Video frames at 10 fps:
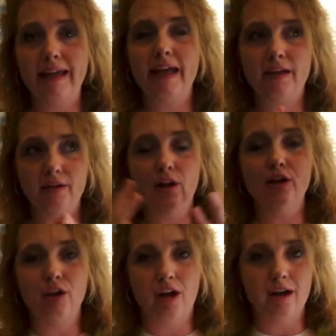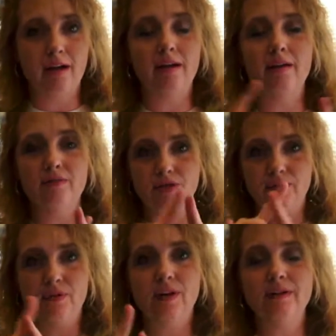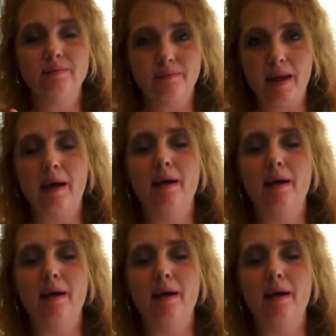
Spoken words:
Again, a lot of different